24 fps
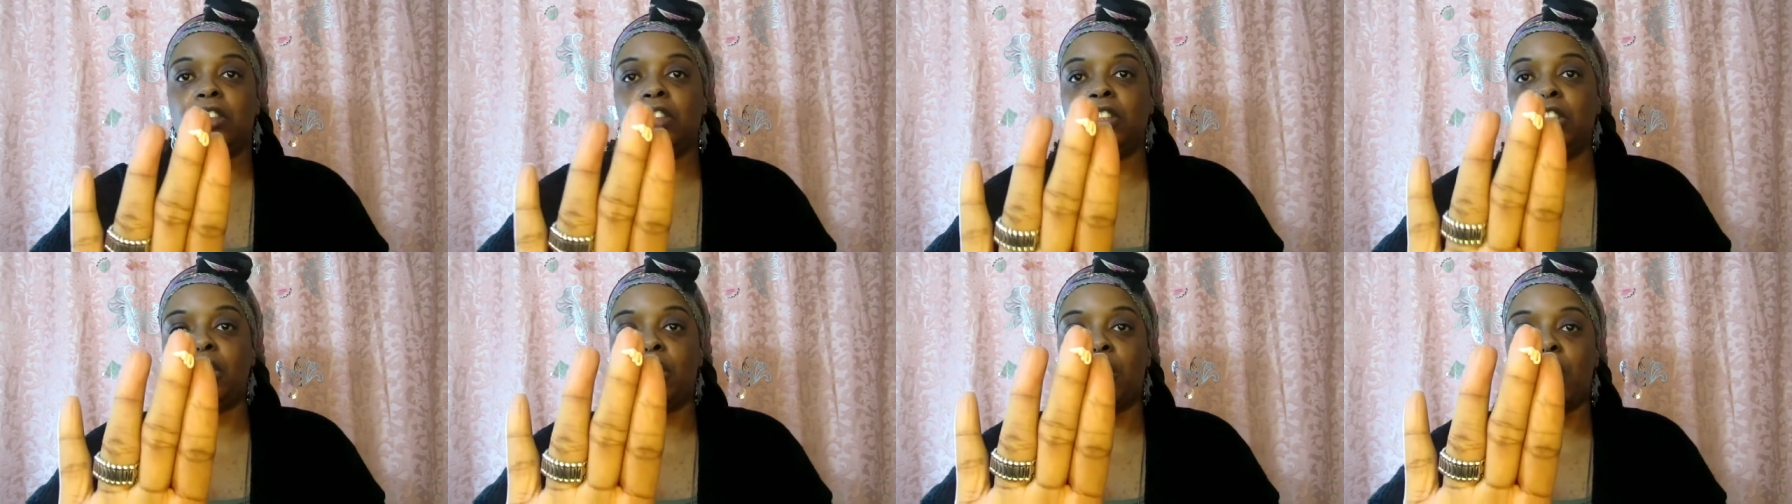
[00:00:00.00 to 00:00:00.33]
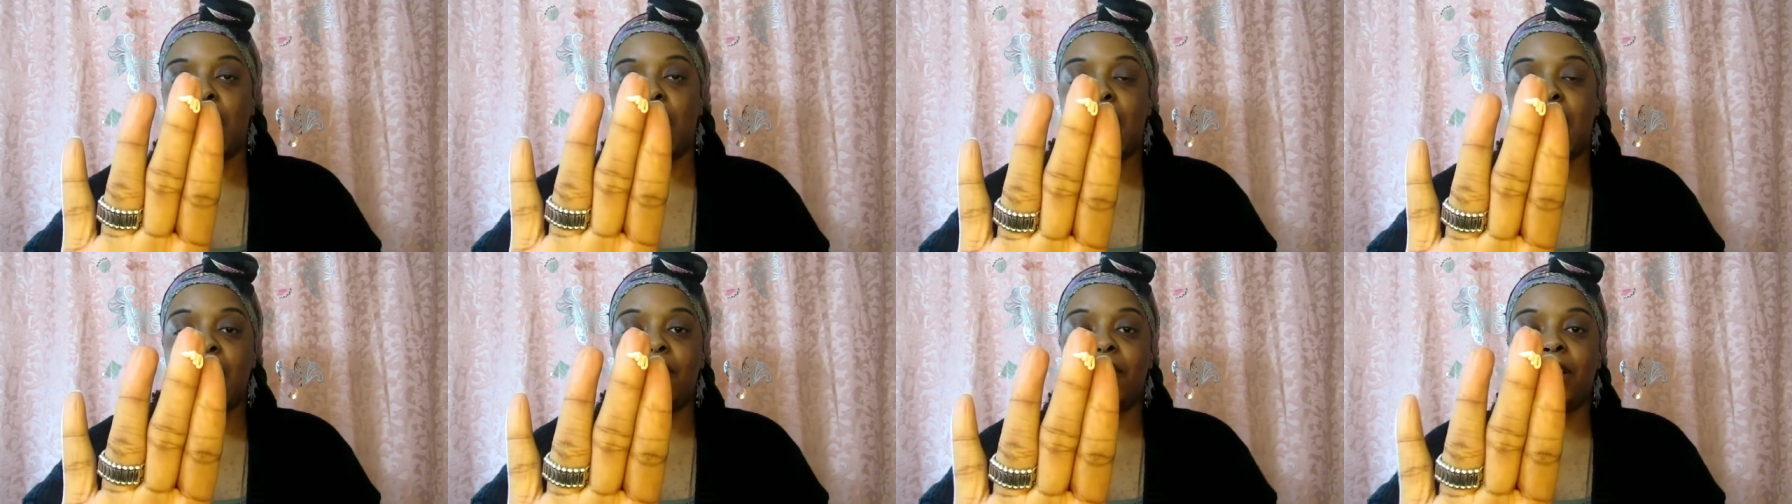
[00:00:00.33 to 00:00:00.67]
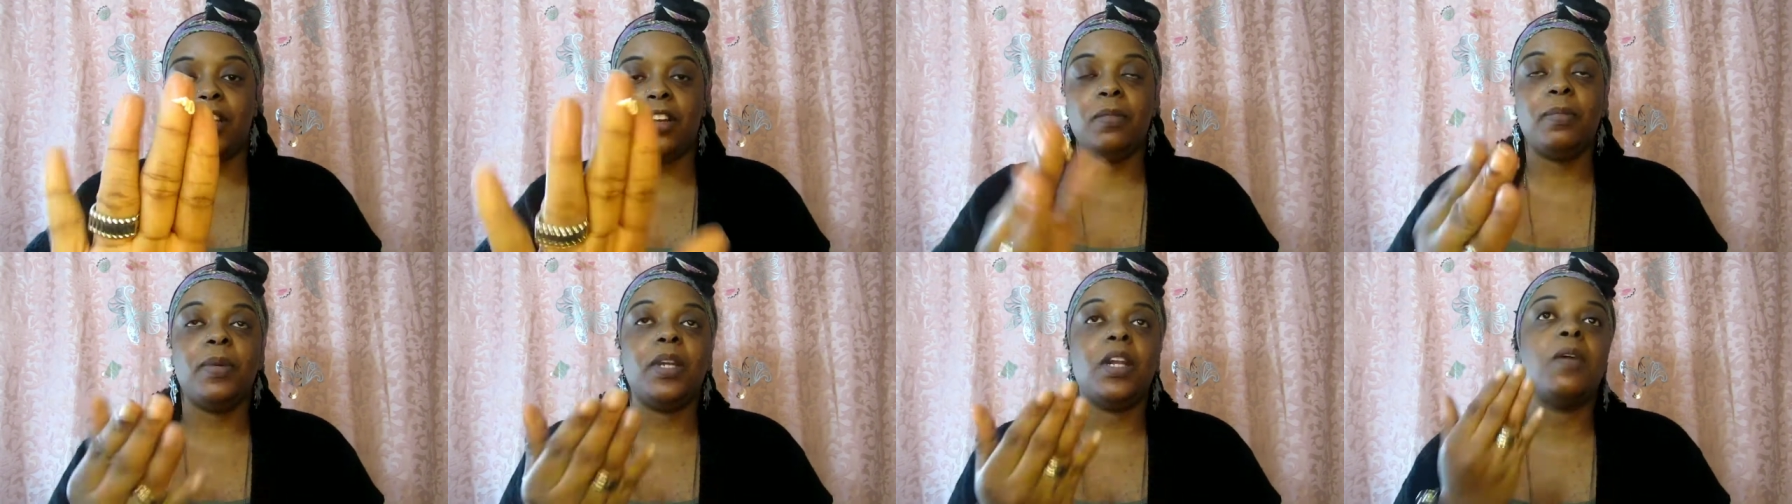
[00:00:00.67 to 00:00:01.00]
So I have a
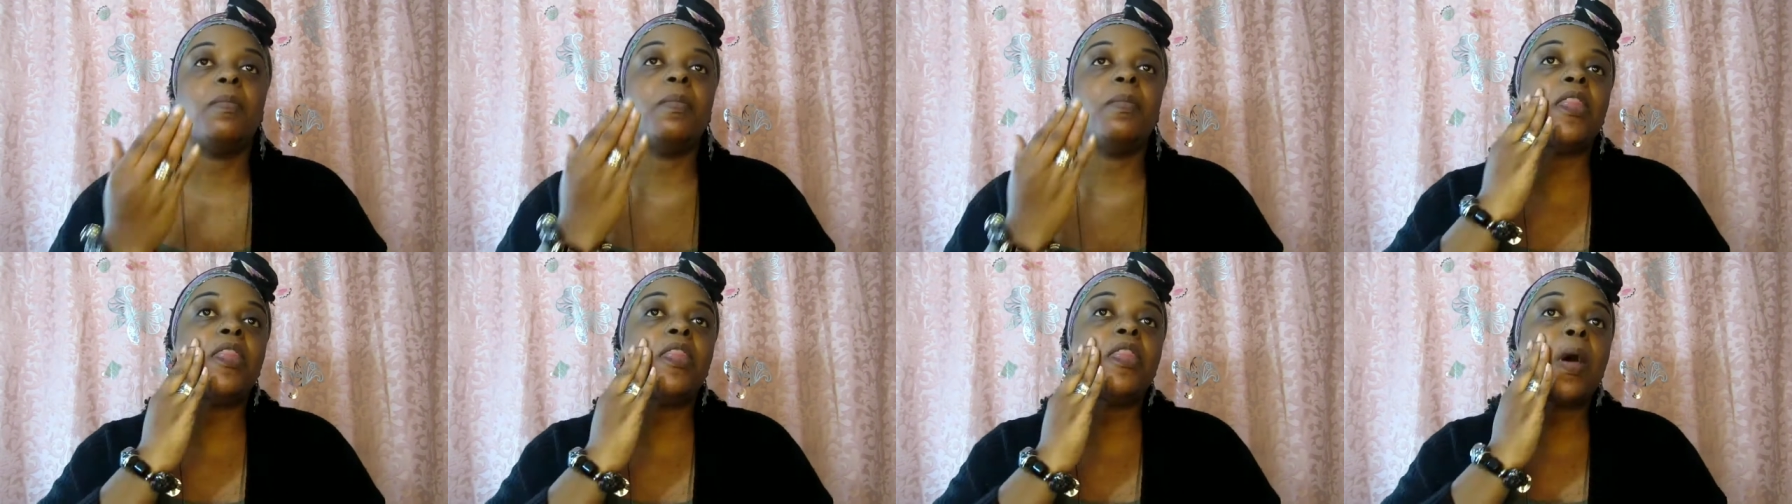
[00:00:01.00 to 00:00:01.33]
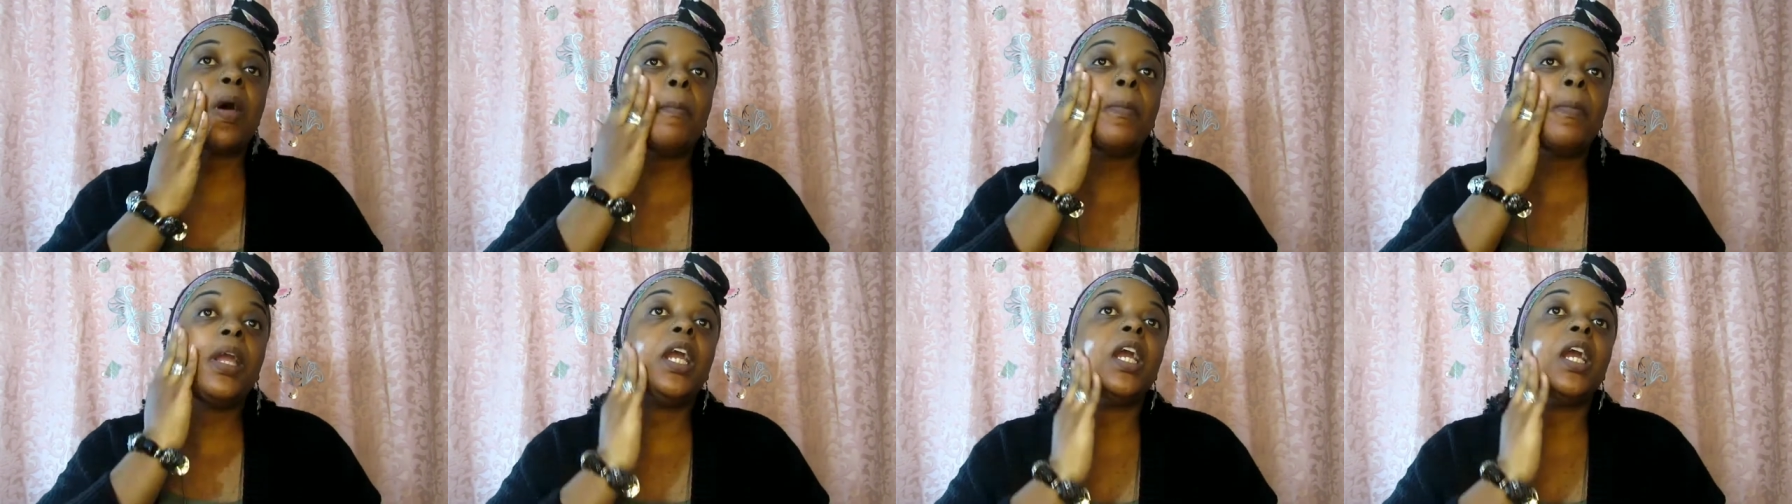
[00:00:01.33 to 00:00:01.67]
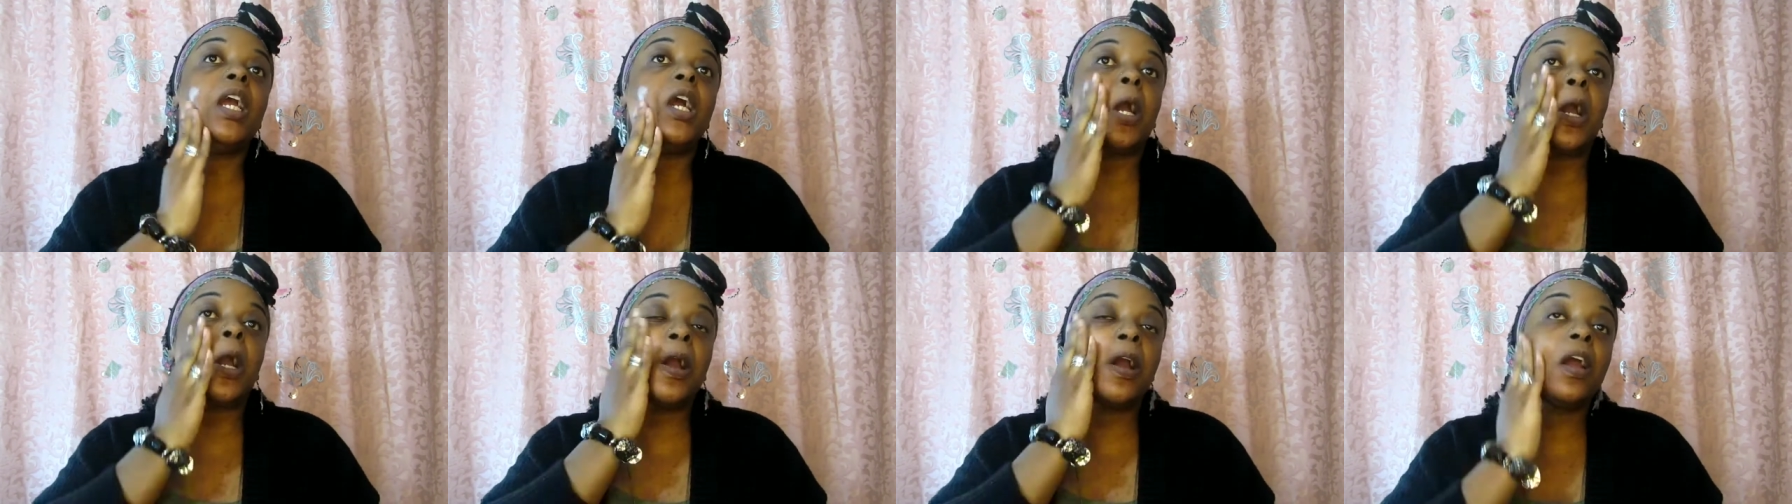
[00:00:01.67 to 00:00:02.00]
little bit on my thumb
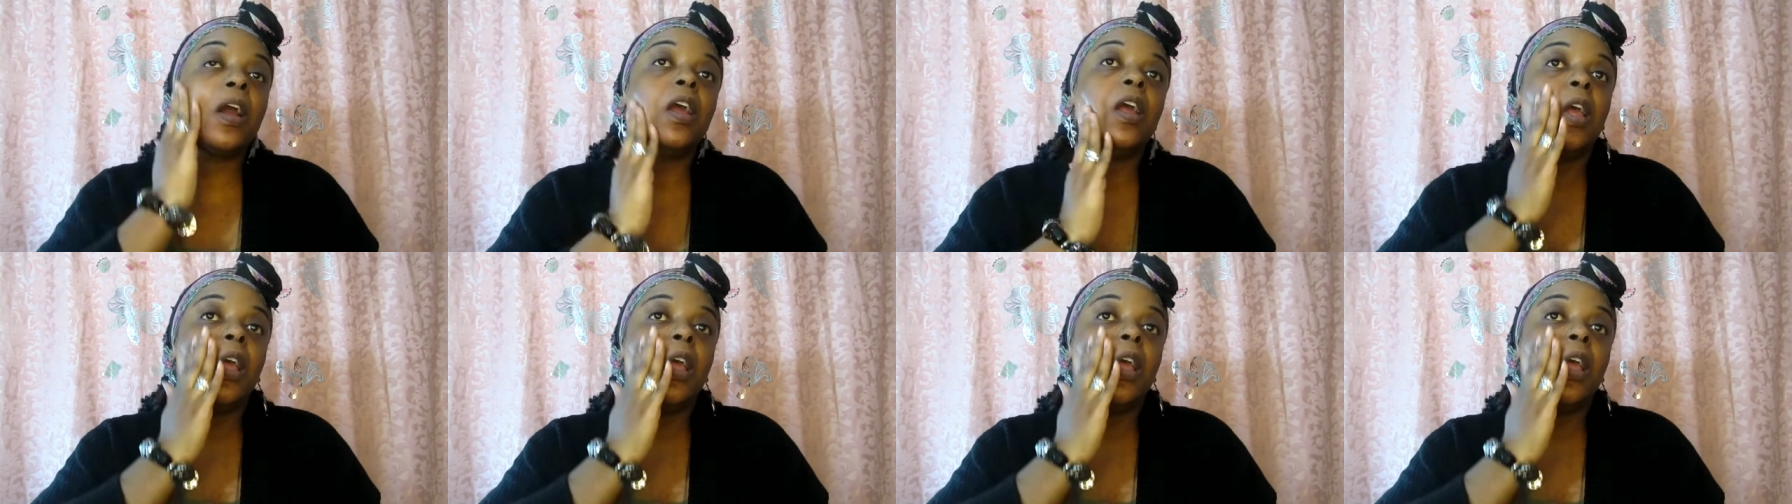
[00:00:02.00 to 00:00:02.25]
here.